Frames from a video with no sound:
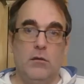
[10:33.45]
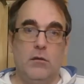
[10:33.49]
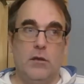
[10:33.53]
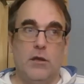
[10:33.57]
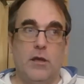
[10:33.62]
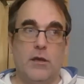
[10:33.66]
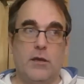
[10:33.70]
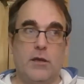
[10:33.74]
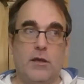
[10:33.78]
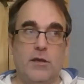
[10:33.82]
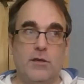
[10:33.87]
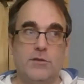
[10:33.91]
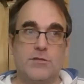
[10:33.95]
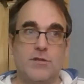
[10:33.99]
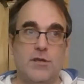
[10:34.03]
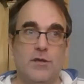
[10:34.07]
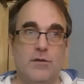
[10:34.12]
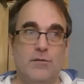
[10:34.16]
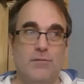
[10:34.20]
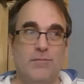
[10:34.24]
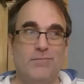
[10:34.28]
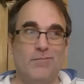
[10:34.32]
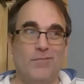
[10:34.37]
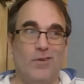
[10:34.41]
Because
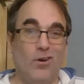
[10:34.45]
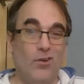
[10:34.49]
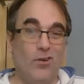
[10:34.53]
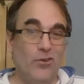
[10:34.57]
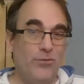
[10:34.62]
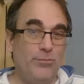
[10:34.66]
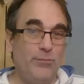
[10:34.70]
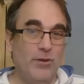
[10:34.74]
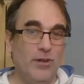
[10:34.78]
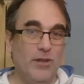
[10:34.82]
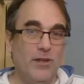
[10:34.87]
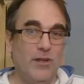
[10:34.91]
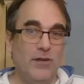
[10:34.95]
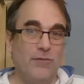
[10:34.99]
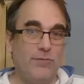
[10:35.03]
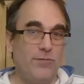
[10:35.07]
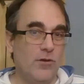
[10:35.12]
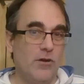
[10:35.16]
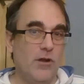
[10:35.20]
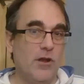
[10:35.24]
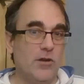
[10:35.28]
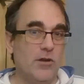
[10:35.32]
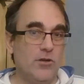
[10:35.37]
ultimately, if you're not